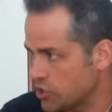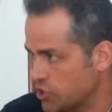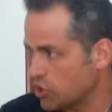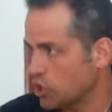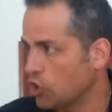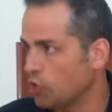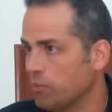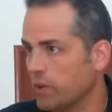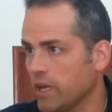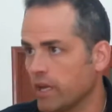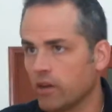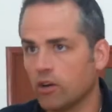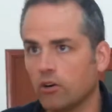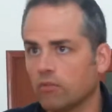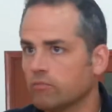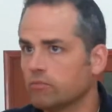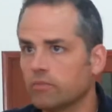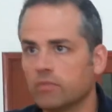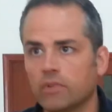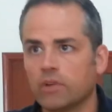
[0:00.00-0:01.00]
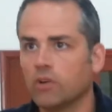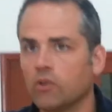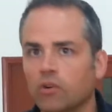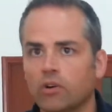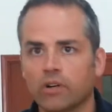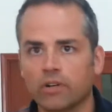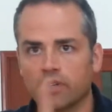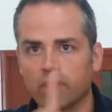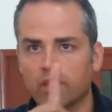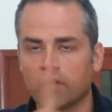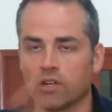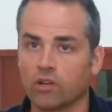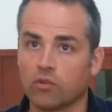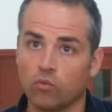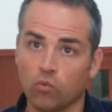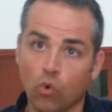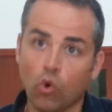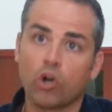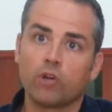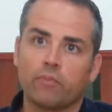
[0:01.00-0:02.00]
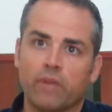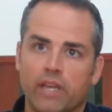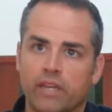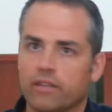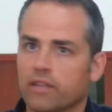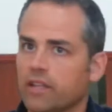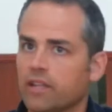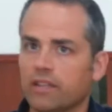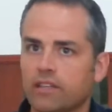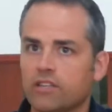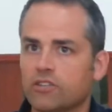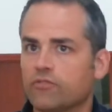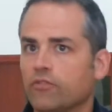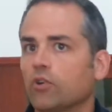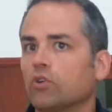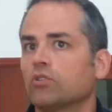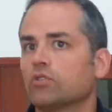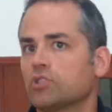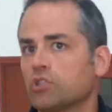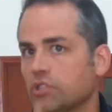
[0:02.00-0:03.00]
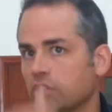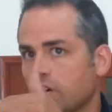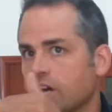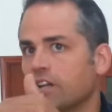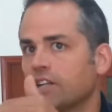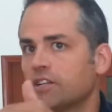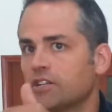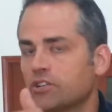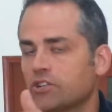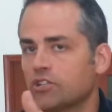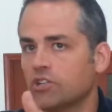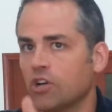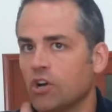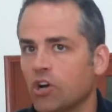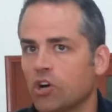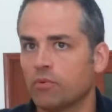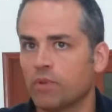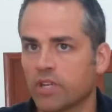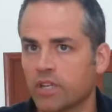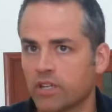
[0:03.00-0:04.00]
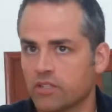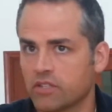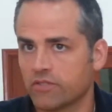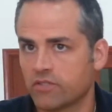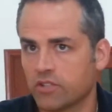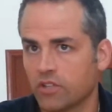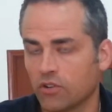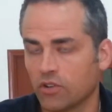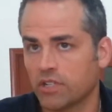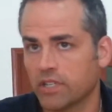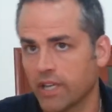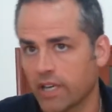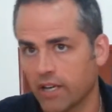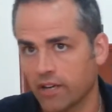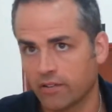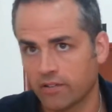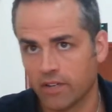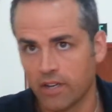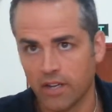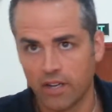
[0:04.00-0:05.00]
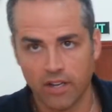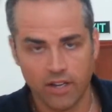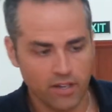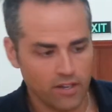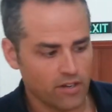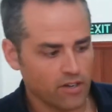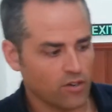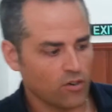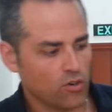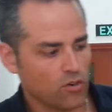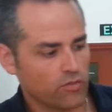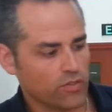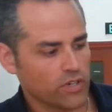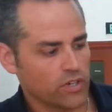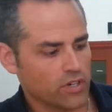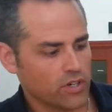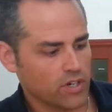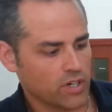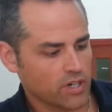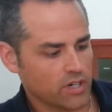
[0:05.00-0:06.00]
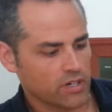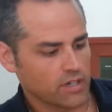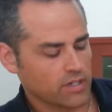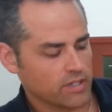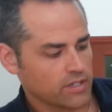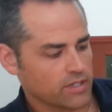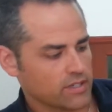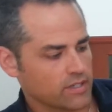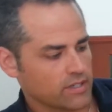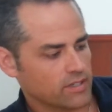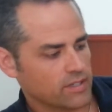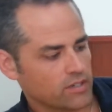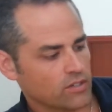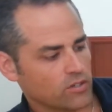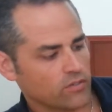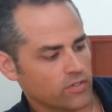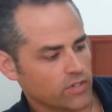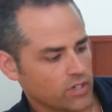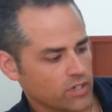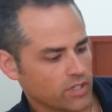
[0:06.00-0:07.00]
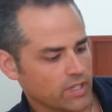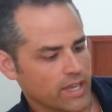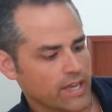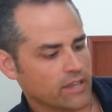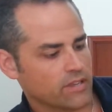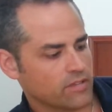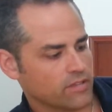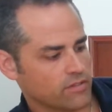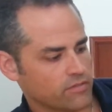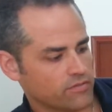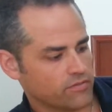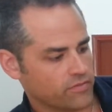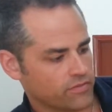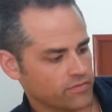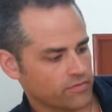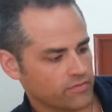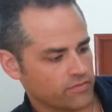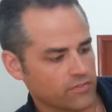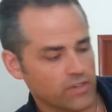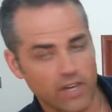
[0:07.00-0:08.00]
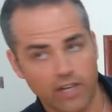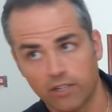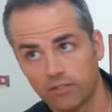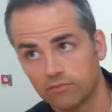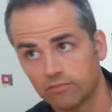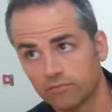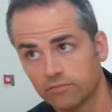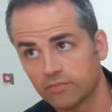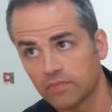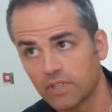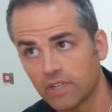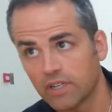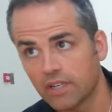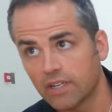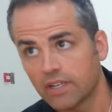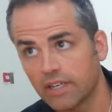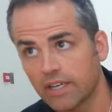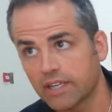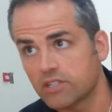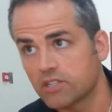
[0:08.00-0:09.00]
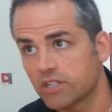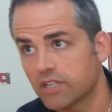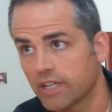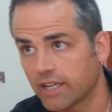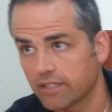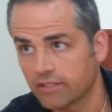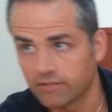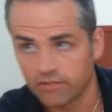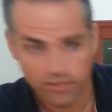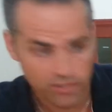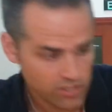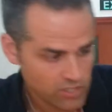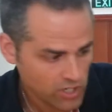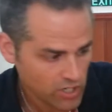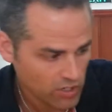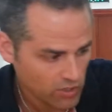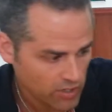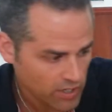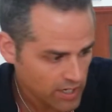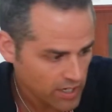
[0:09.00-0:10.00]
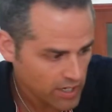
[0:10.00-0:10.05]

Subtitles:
show me, and it'll warn me, these photos are not in your show because you slowed it down over your length of file. Yes, you can. So